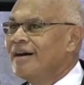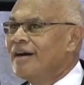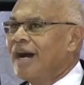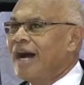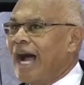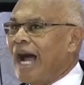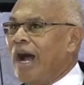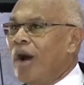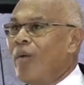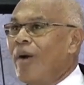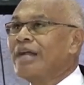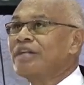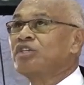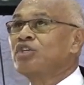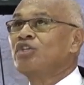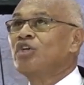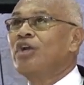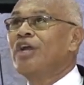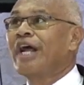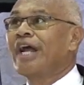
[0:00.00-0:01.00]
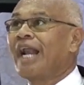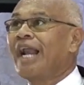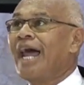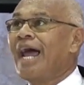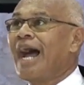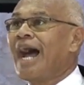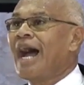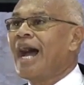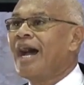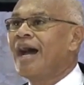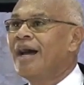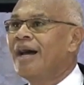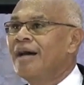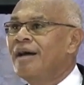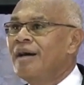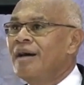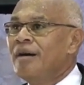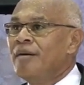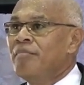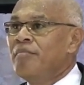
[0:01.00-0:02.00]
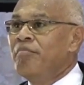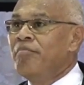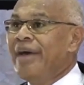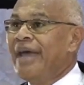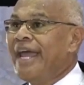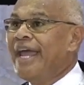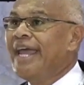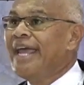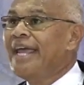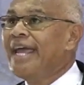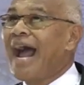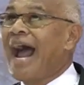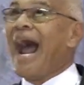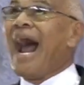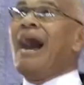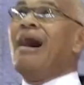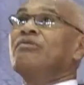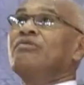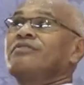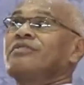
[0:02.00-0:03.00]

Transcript: I want you to declare, me out.